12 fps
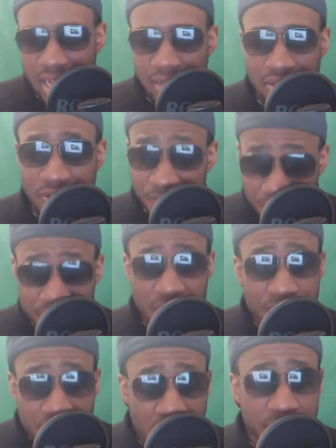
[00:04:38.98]
The,
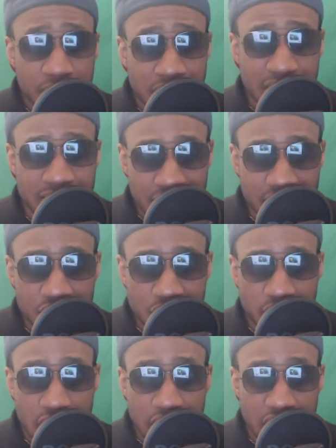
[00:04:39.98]
the very first Assassin's
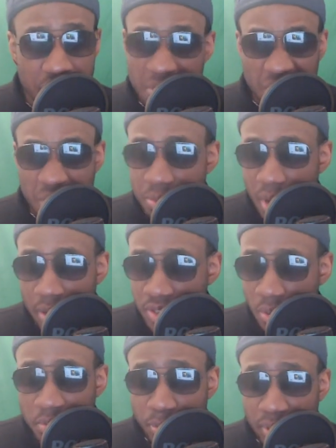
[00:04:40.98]
Creed game, I stopped, I
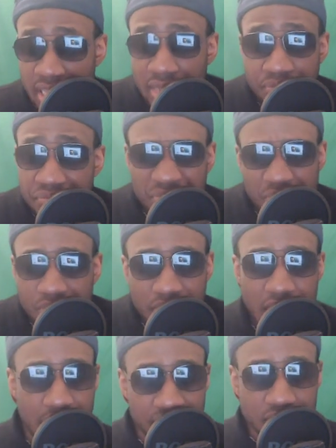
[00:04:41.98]
stopped playing
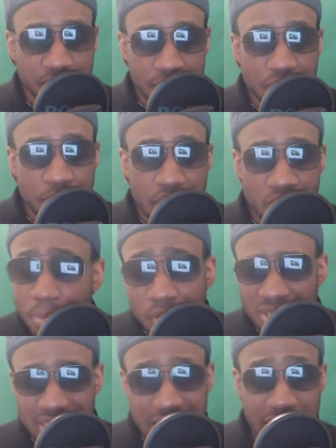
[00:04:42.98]
after 15 minutes. Not
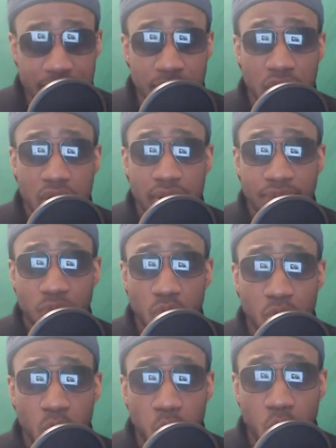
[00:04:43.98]
because the game
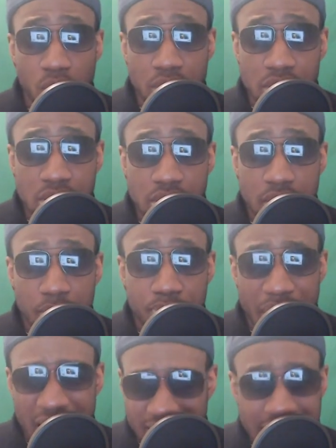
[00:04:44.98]
was
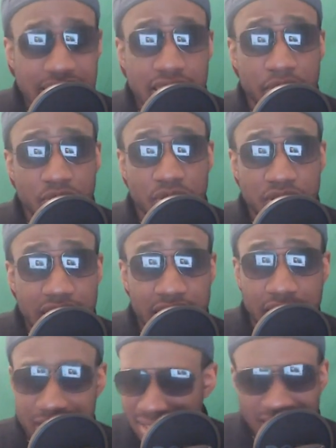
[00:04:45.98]
bad in sense or
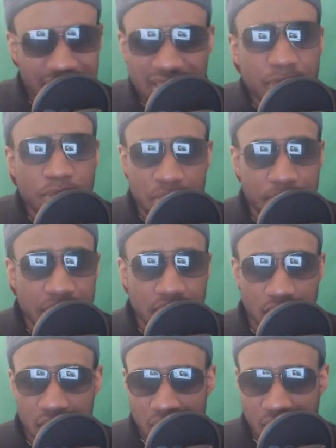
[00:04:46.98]
technically. Technically, the game was amazing,